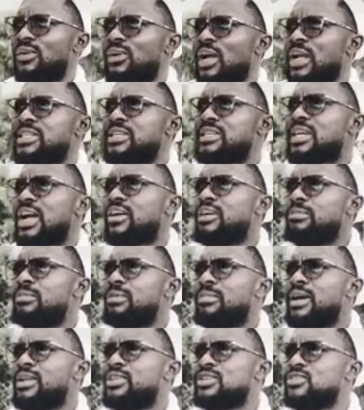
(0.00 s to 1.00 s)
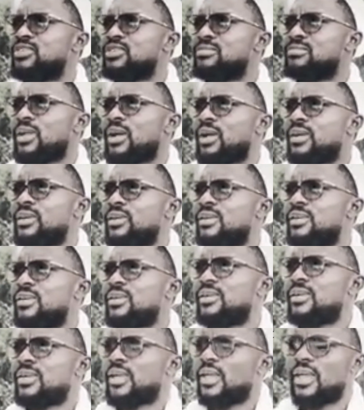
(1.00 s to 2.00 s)
I think I remember the dream now.
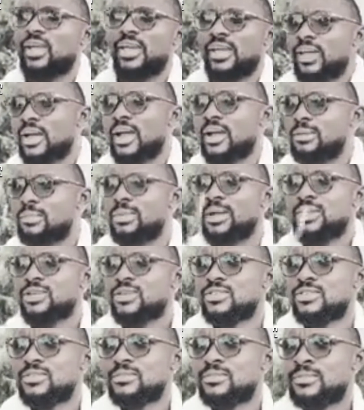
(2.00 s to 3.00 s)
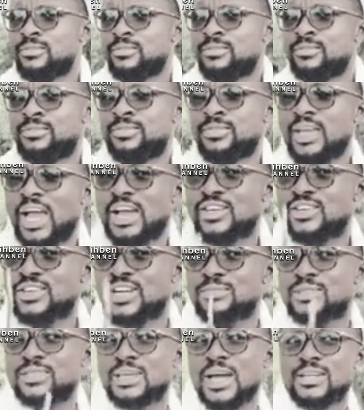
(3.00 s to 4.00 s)
I remember the dream. I
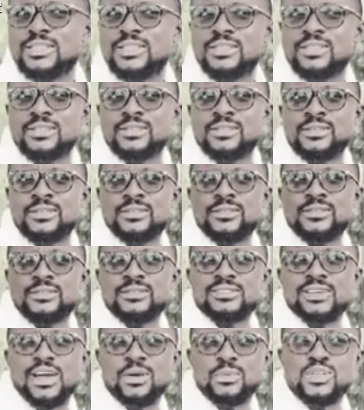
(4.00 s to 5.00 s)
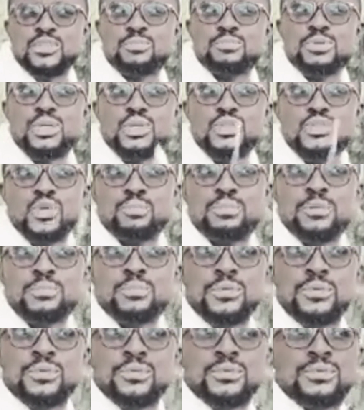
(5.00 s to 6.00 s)
dreamt that I was speaking to
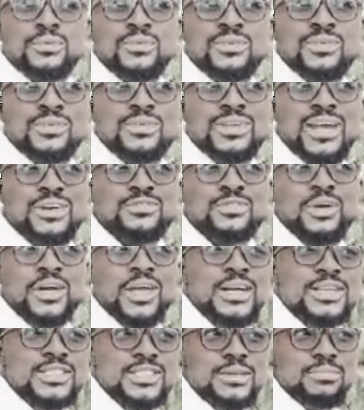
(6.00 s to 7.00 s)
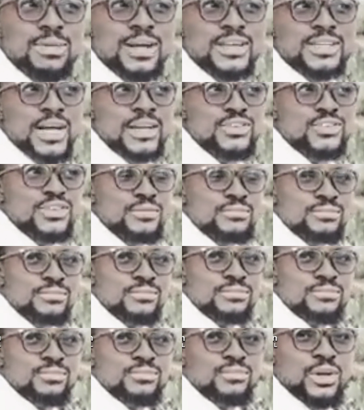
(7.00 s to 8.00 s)
people that forgets about their dream
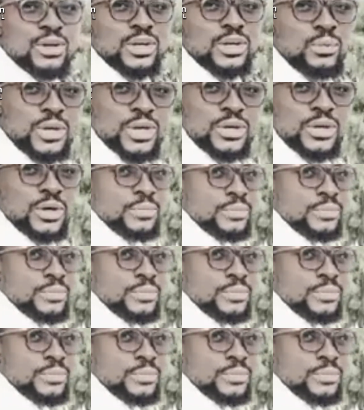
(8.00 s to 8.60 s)
when they wake